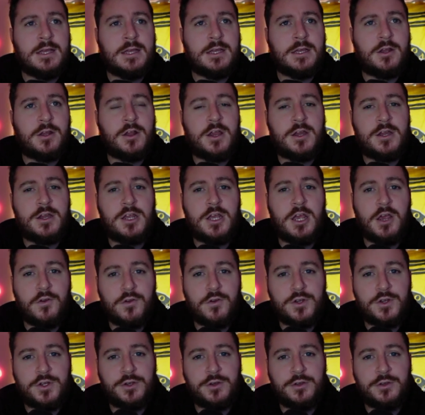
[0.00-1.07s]
In a year or
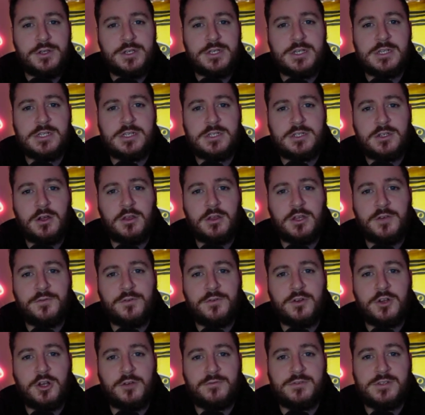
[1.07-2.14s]
two, this is a totally different
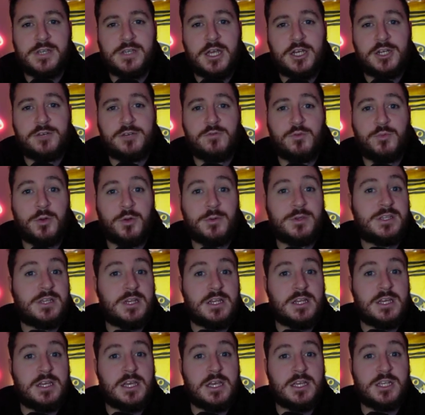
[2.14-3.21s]
conversation. We're probably sitting
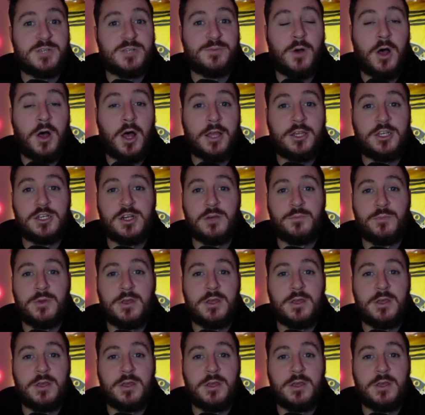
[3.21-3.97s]
here smiling, jumping, and